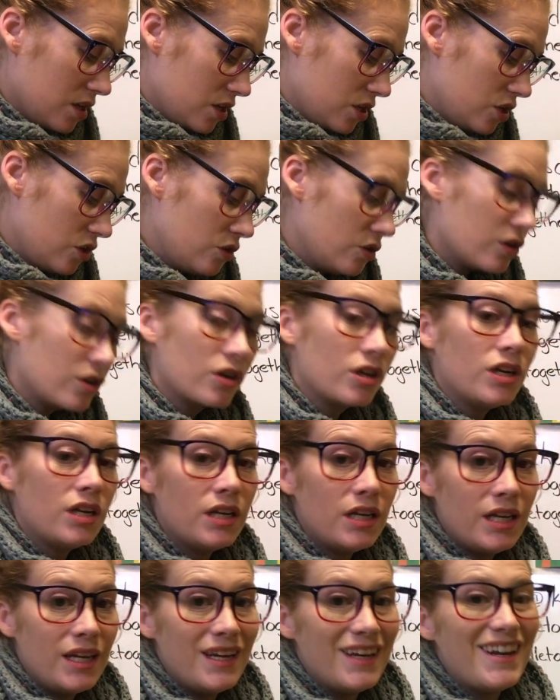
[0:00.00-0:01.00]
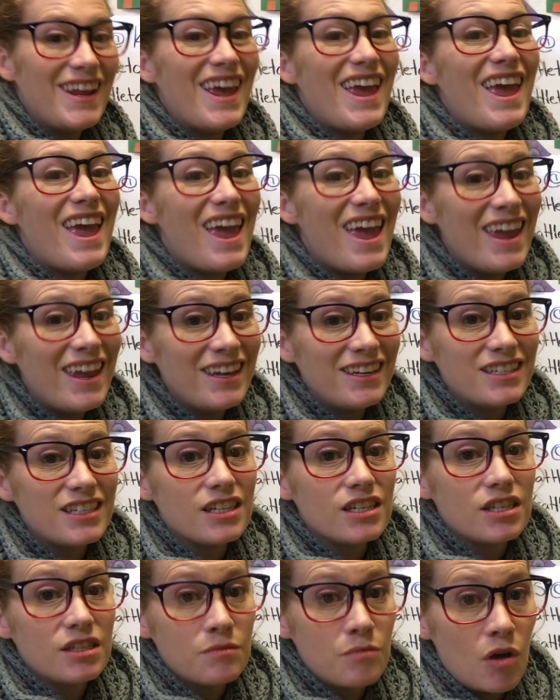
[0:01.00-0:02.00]
You're gonna need 8
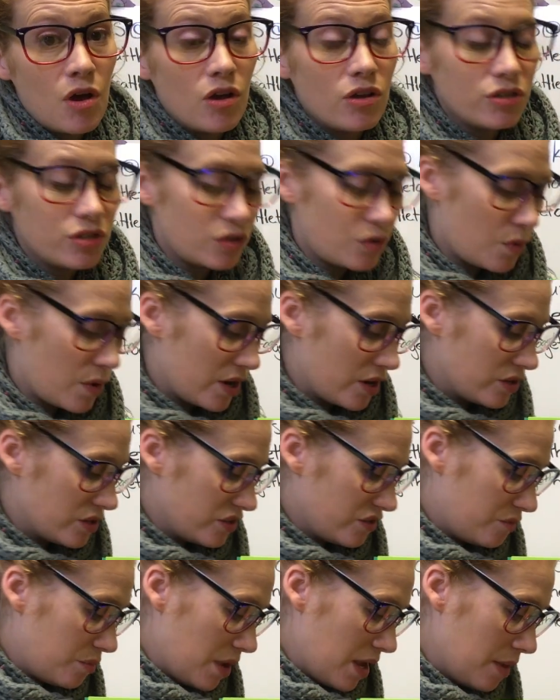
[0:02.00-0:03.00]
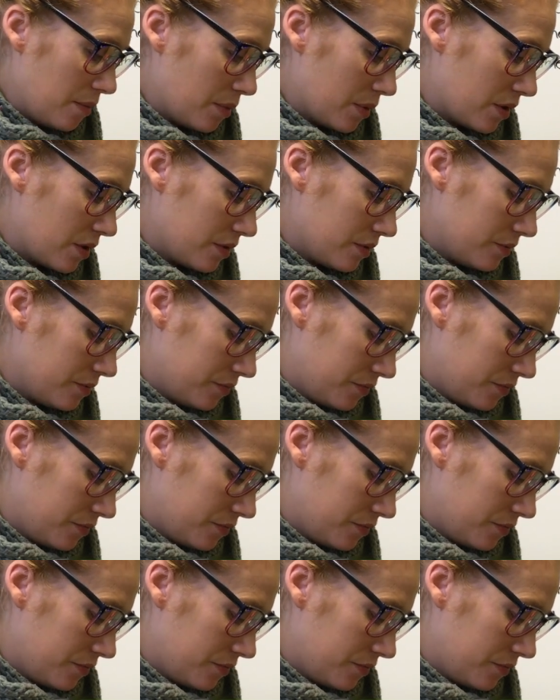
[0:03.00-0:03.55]
small squares of paper.